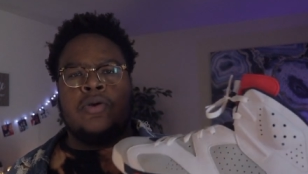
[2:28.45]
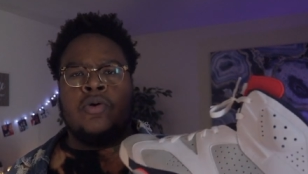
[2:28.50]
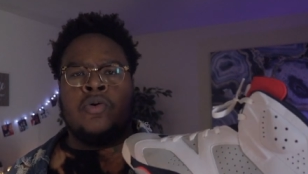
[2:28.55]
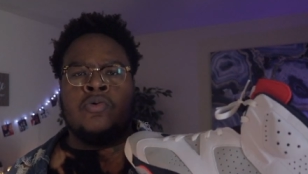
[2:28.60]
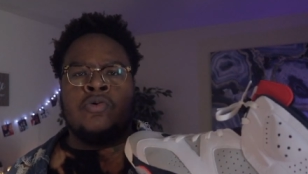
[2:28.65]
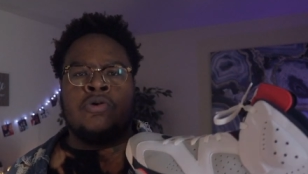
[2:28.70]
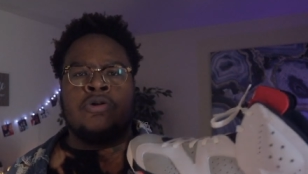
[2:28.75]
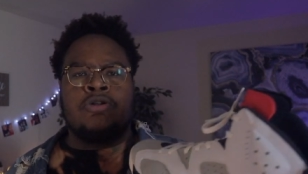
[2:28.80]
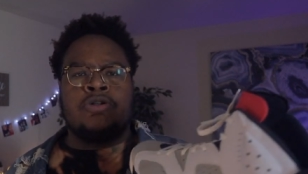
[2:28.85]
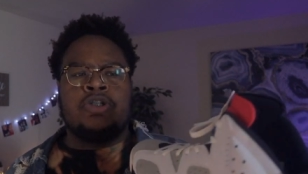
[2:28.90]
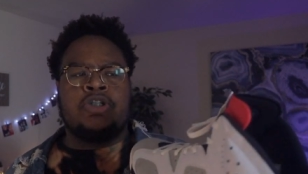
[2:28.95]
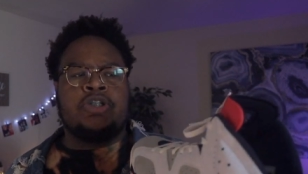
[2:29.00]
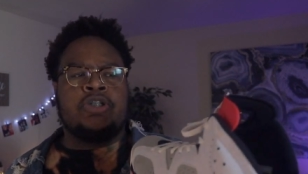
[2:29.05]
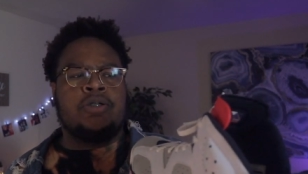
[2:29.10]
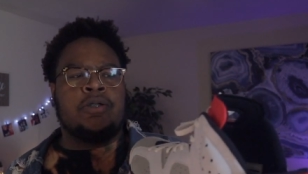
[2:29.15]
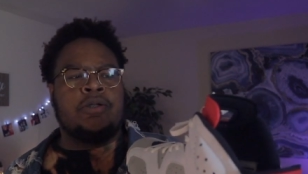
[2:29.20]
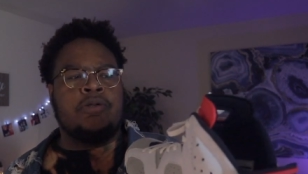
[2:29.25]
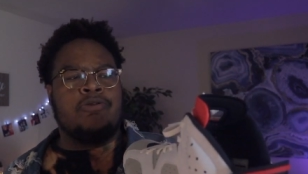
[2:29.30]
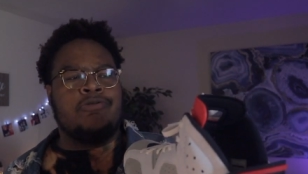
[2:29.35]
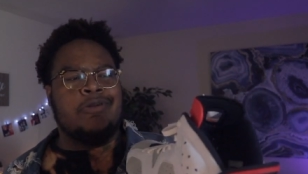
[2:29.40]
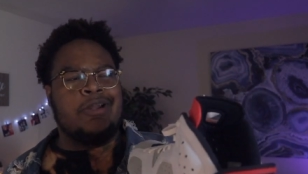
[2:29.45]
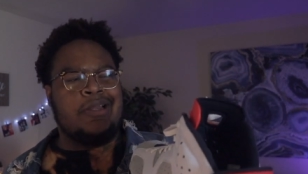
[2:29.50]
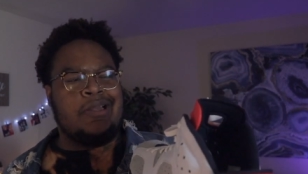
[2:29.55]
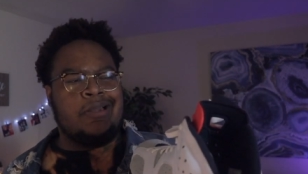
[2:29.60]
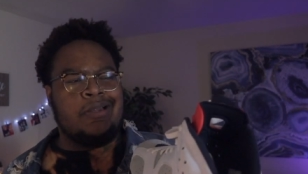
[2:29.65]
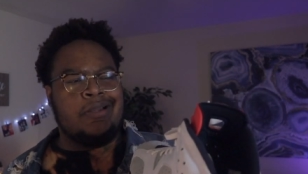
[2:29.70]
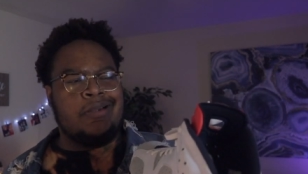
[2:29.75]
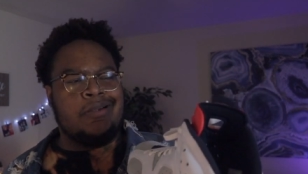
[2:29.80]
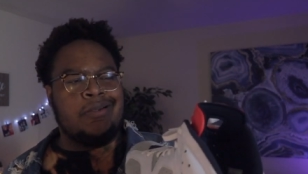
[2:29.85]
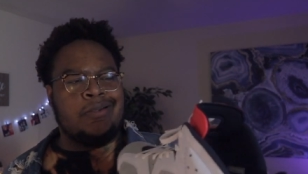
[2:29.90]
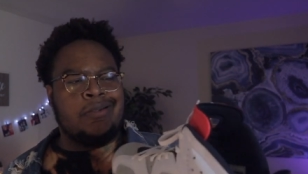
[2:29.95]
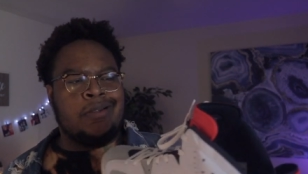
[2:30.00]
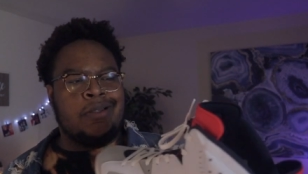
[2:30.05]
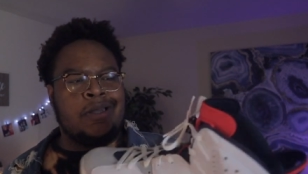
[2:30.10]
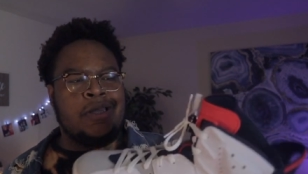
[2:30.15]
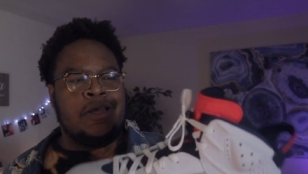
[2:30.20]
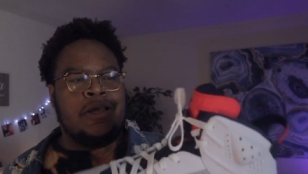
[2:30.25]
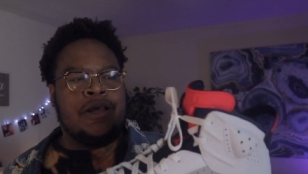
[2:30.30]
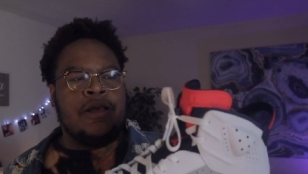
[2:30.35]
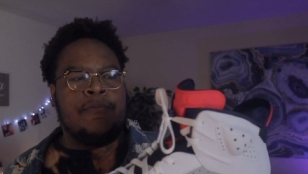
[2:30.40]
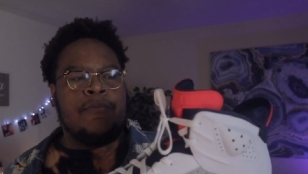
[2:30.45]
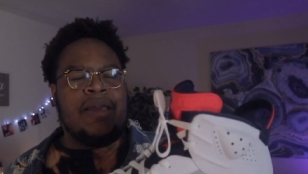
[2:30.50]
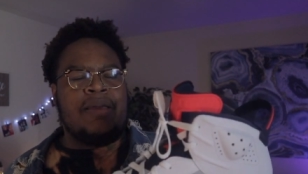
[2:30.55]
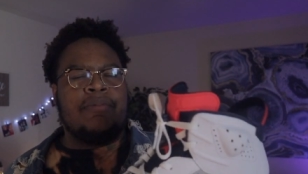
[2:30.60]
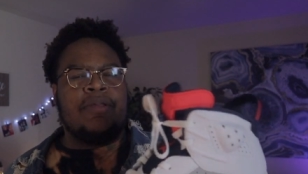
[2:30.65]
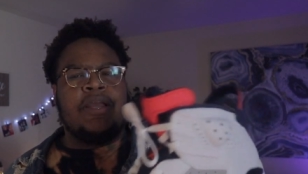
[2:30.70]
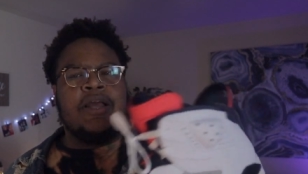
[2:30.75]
orange, green, maybe